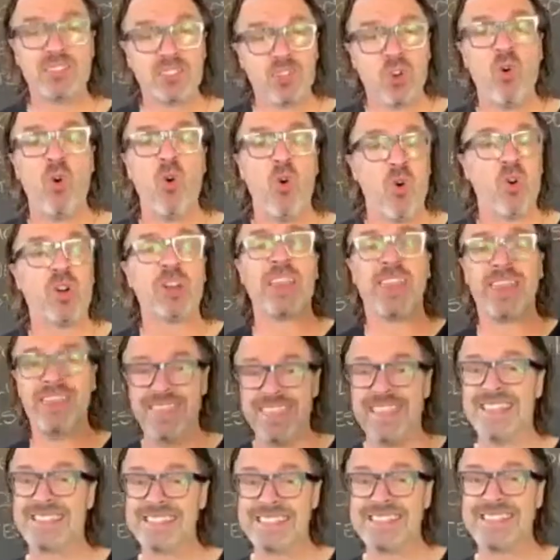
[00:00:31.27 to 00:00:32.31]
taught
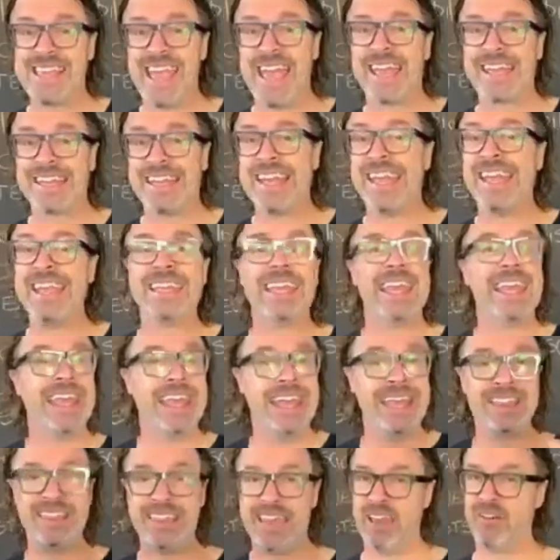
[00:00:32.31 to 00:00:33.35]
this technique
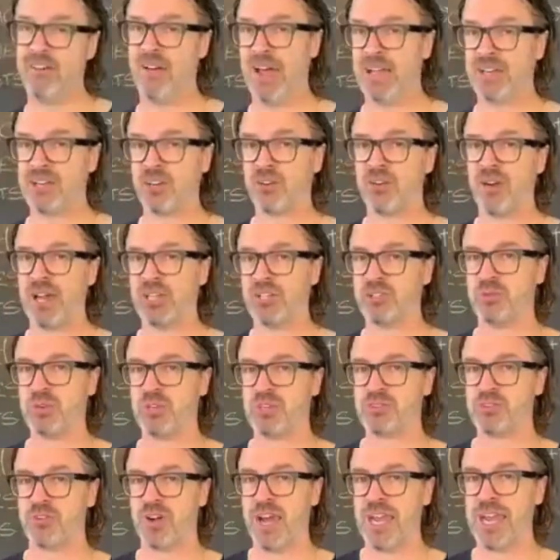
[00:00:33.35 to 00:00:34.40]
in their undergraduate
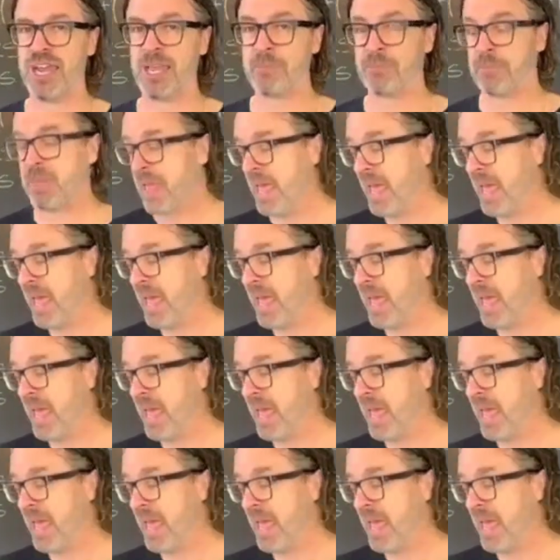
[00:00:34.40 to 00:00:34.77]
training.